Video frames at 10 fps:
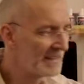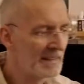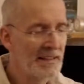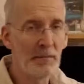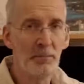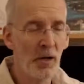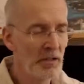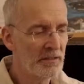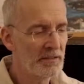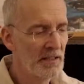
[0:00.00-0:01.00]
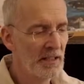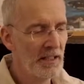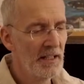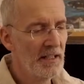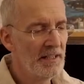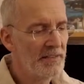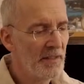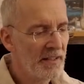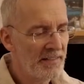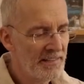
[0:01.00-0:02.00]
this little box. It's
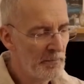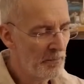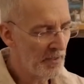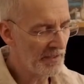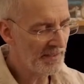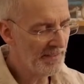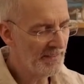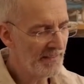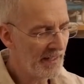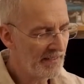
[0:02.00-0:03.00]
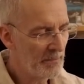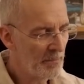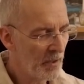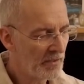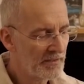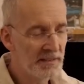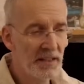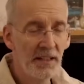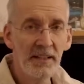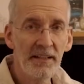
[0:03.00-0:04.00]
very simple. Inside the box
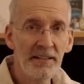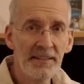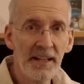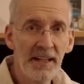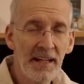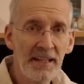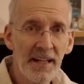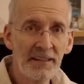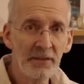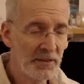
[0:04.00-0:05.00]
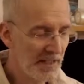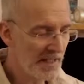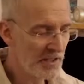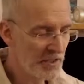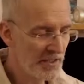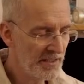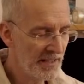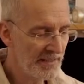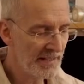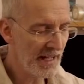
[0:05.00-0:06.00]
is an electric engine,
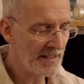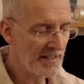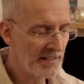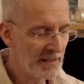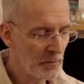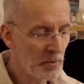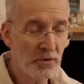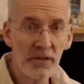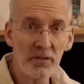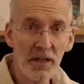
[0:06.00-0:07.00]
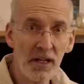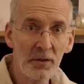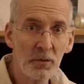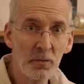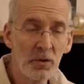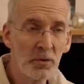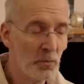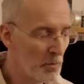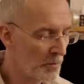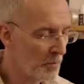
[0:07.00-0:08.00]
a tiny little one, a round
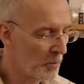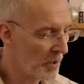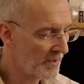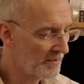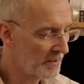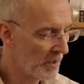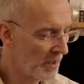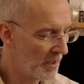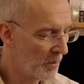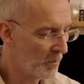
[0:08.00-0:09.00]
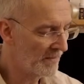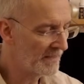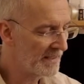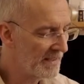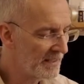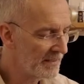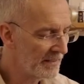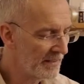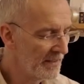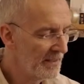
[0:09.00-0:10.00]
one, what works with gears,